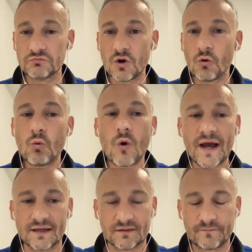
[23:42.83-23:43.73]

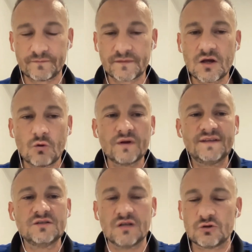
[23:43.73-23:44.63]
Why? What
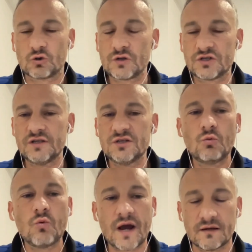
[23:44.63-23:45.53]
is the question is
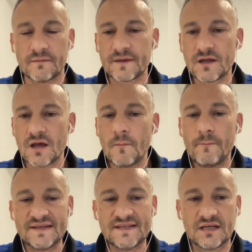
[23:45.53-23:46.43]
why?
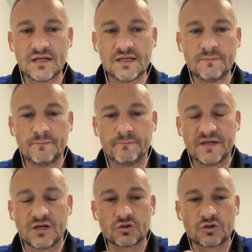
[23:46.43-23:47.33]
Basically,
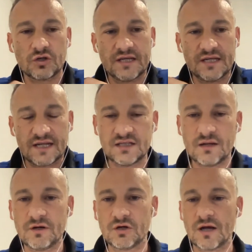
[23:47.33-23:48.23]
because in Latin
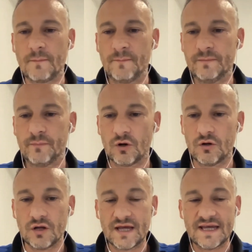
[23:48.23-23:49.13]
America, people
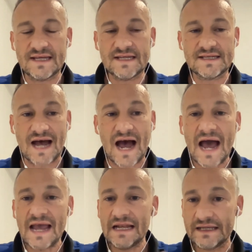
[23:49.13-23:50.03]
is
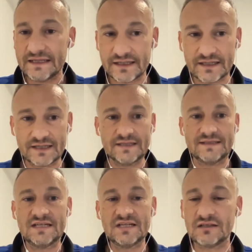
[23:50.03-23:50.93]
highly
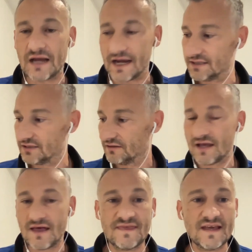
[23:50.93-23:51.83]
digitalized.
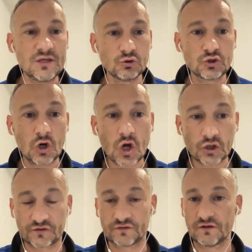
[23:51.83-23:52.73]
They use a
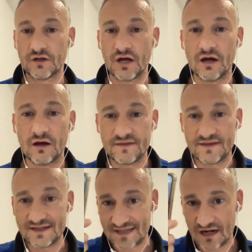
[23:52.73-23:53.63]
lot the
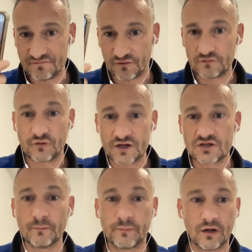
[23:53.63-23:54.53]
cell phone. For
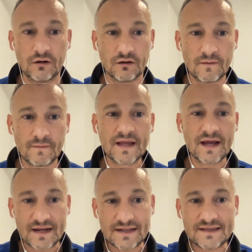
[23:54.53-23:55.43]
example,
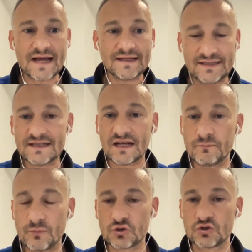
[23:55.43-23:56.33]

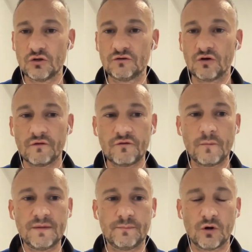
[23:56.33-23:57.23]
99% of the
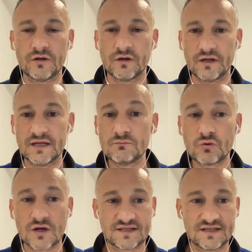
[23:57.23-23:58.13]
people in
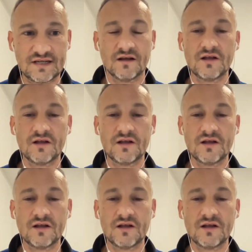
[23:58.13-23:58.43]
Brazil